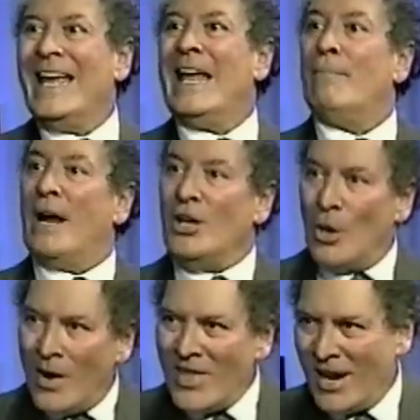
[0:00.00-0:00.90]
And by
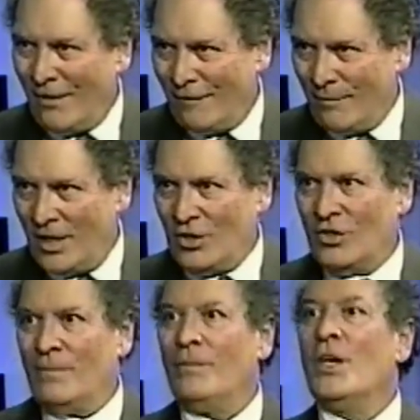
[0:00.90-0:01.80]
knowing that
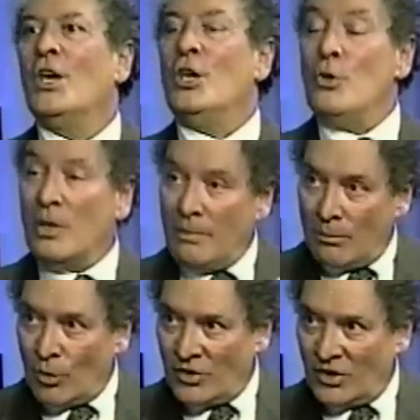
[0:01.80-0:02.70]
information, you can be
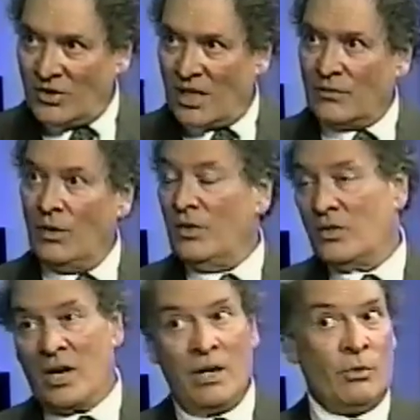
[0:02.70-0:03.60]
more successful in
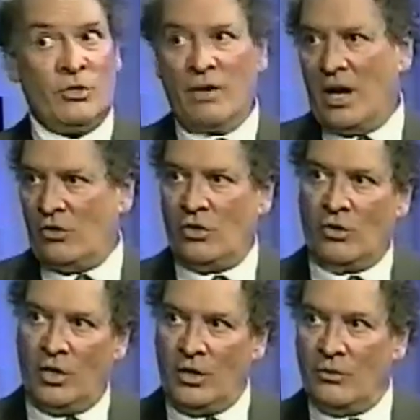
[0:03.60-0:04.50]
deciding what strategies you're
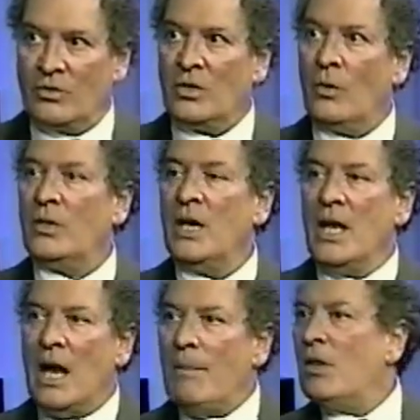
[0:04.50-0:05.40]
going to use. So, it,
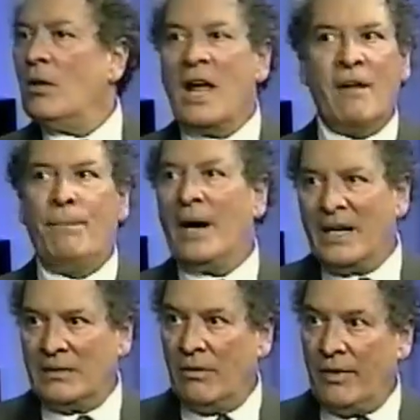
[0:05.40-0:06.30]
I mean, there are a lot of
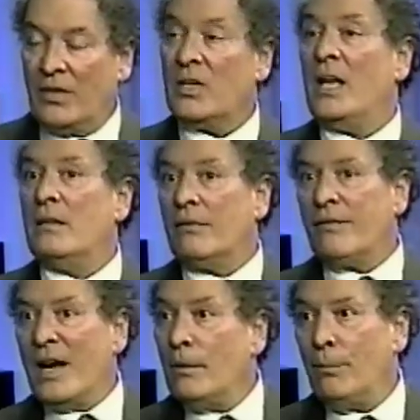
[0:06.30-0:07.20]
positive events. And the
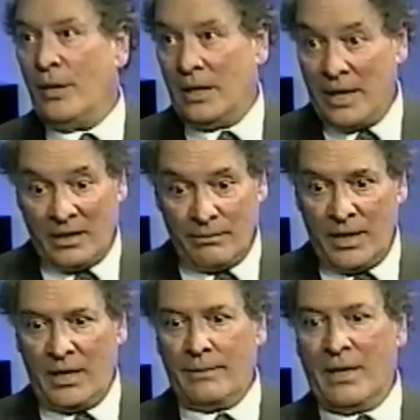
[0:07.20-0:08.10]
final point I'd like to
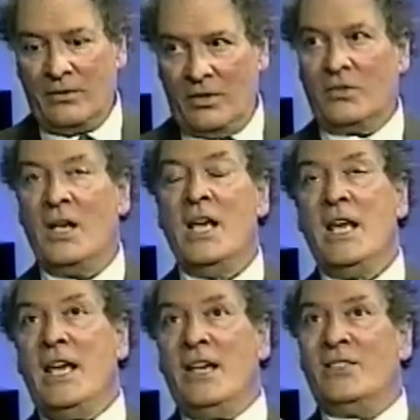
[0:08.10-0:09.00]
make about sure, this yes.
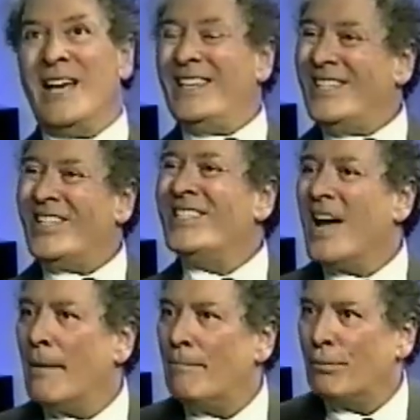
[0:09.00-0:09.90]
is that this is
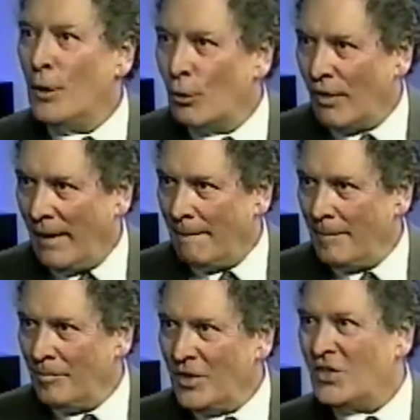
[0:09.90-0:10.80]
not a program.
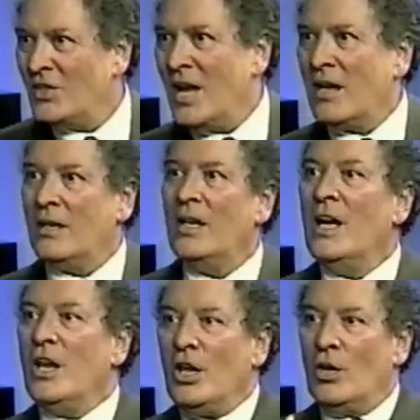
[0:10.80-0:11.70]
This is not a,
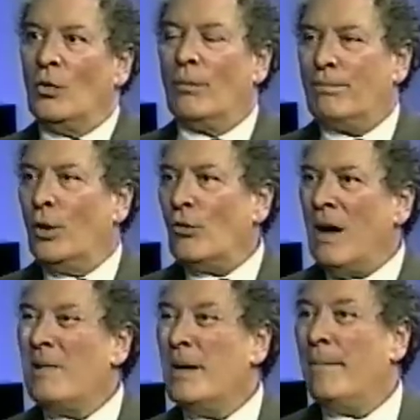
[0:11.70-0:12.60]
you know, a
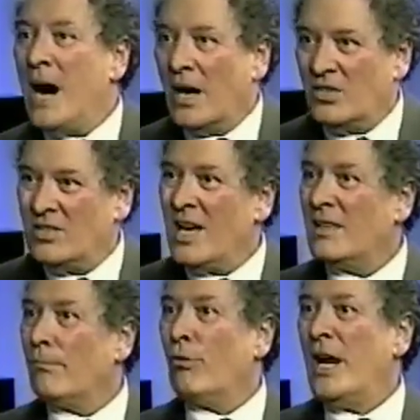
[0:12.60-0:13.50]
program in a box. It's
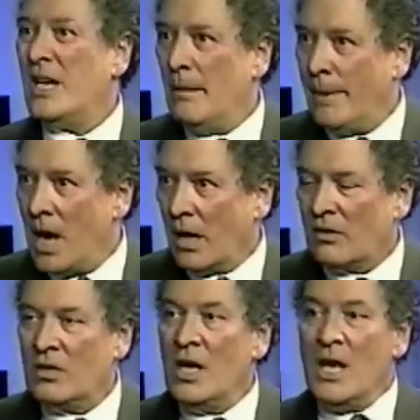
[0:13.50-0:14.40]
not the brain in a
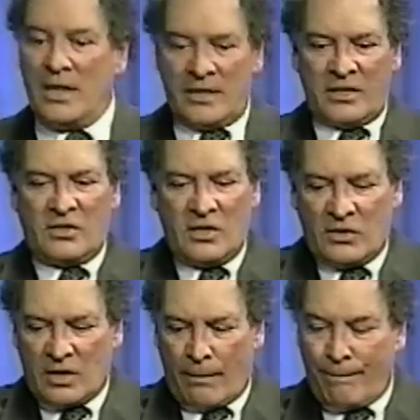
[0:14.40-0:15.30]
box. This
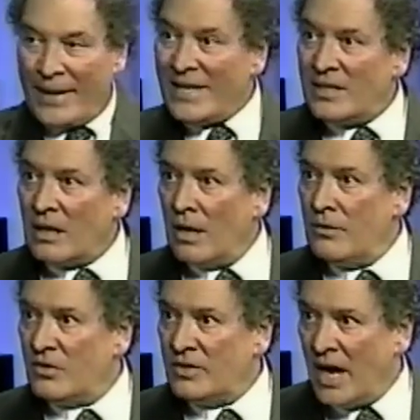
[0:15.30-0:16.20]
is a basic
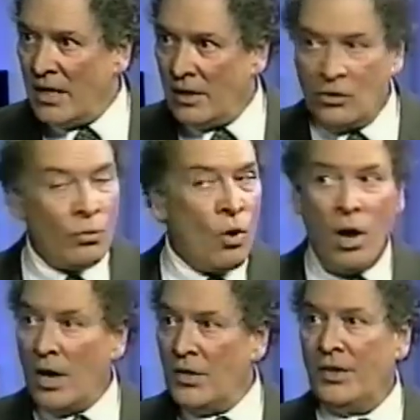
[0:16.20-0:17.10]
understanding to
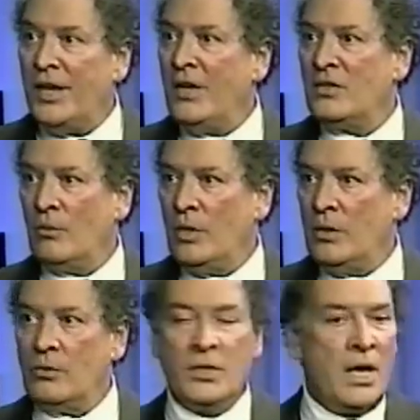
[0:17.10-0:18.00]
all of the things that we
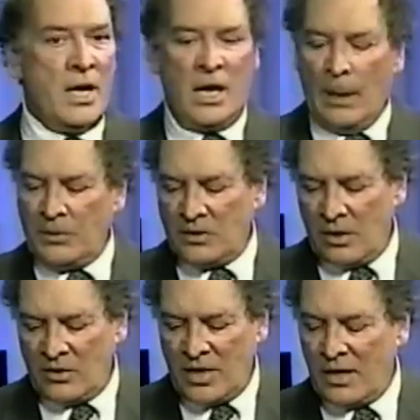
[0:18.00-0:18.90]
use. It helps us to
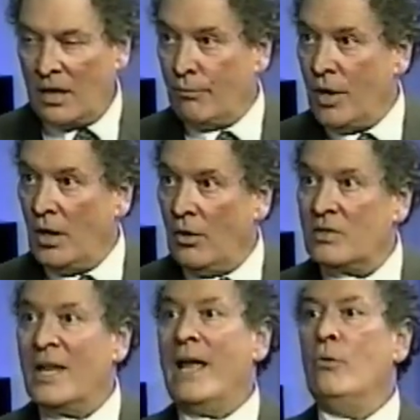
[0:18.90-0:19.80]
understand how the brain
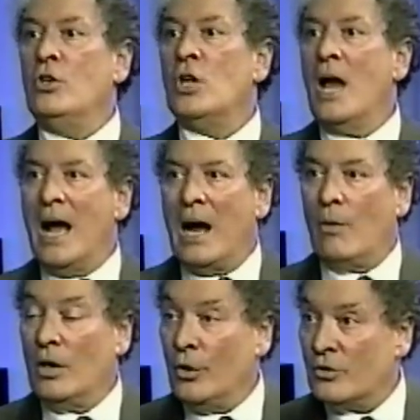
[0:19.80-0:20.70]
learns language, how
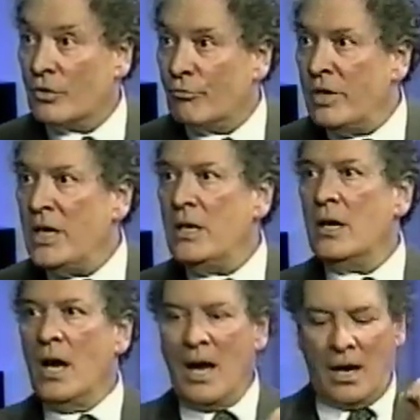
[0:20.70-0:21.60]
it learns to read,
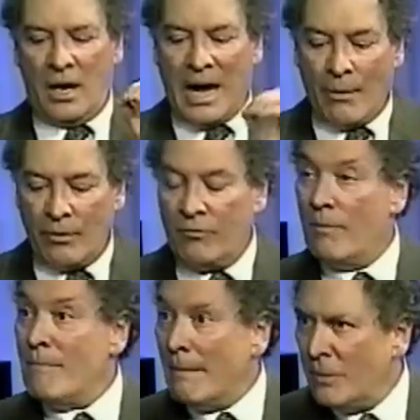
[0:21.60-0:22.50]
uh, how it
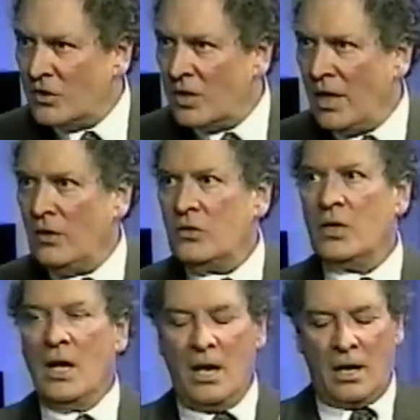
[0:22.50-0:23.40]
remembers things,
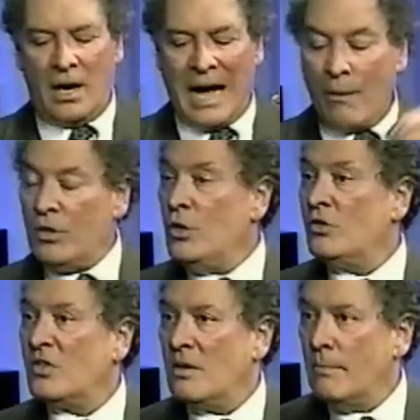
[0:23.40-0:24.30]
uh, how it
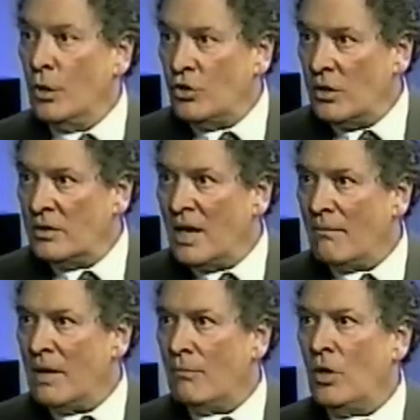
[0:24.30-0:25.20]
uses emotions in
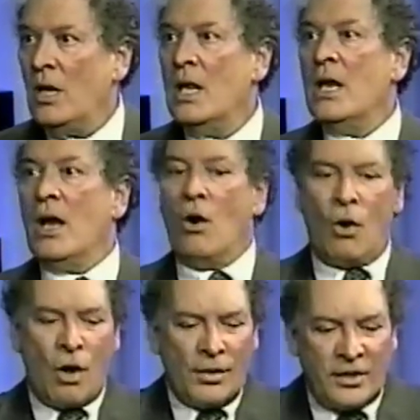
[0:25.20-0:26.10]
that memory.
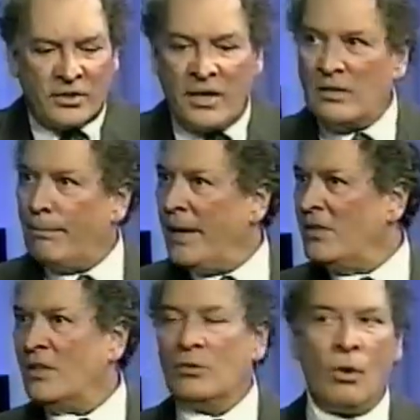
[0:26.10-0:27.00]
All these things are
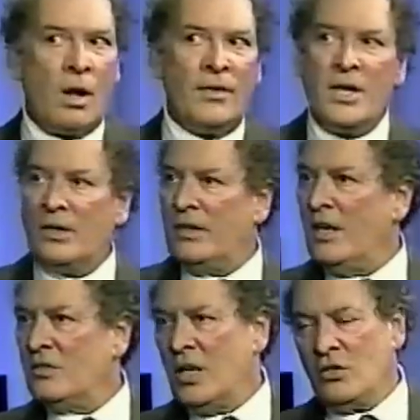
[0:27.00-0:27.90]
basic to all the other
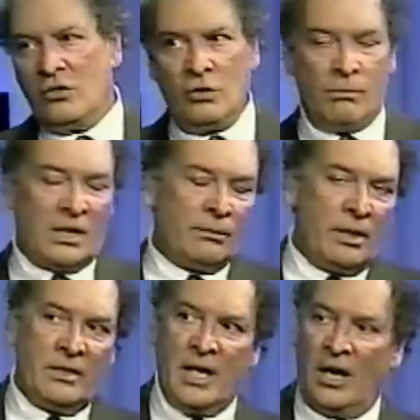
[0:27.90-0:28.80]
things teachers do.
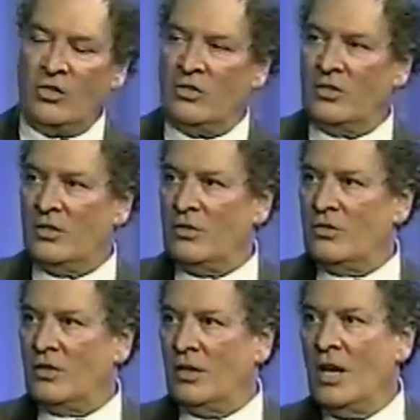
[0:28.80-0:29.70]
Multiple
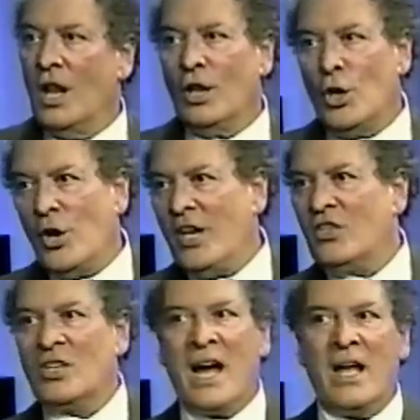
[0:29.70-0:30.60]
intelligences, uh, oh. learning
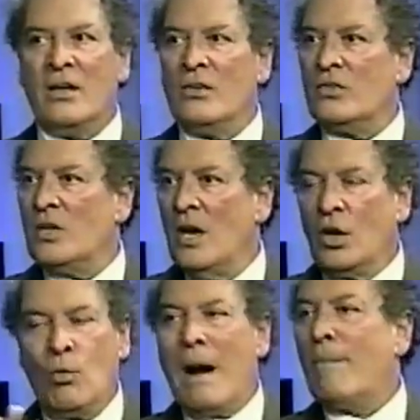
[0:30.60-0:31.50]
styles,
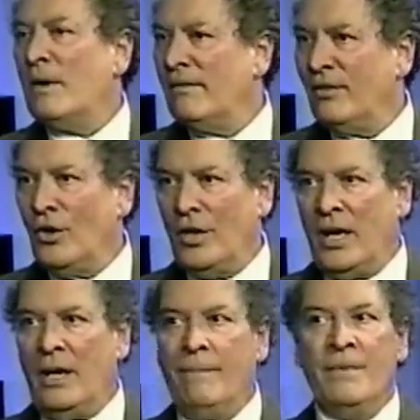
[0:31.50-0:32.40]
cooperative
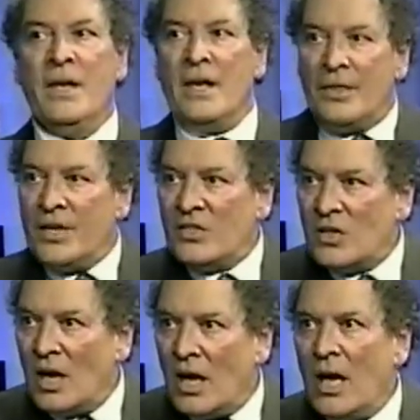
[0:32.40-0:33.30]
learning.
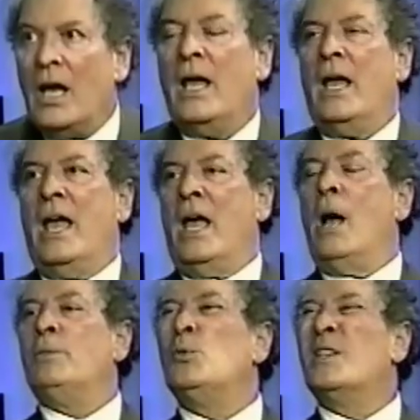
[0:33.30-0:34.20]
This mm-hmm.
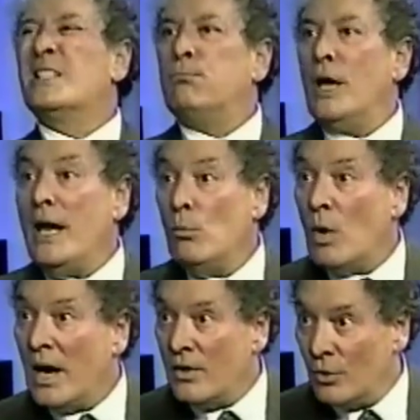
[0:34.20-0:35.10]
helps to explain
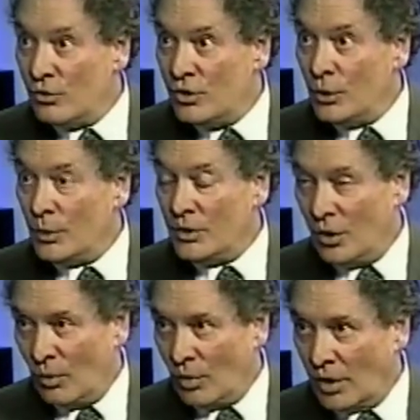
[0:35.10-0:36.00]
why those do and
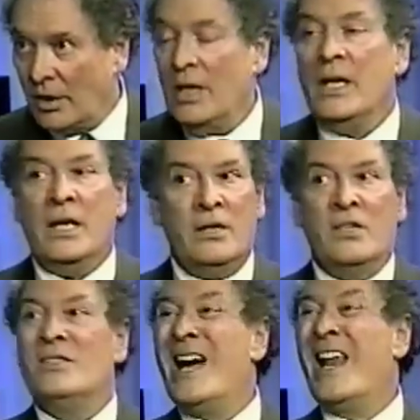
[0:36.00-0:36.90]
don't work. It
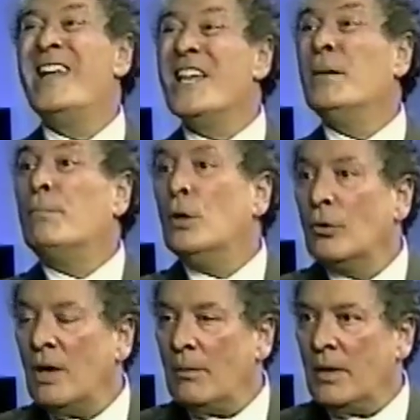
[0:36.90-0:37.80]
is not another
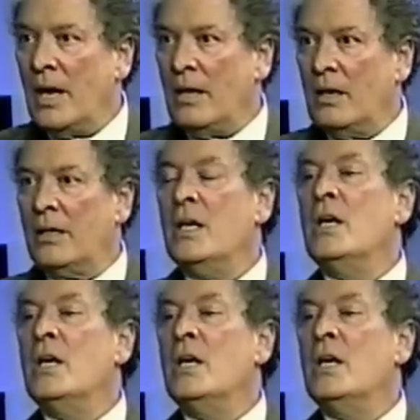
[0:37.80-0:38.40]
program to add on.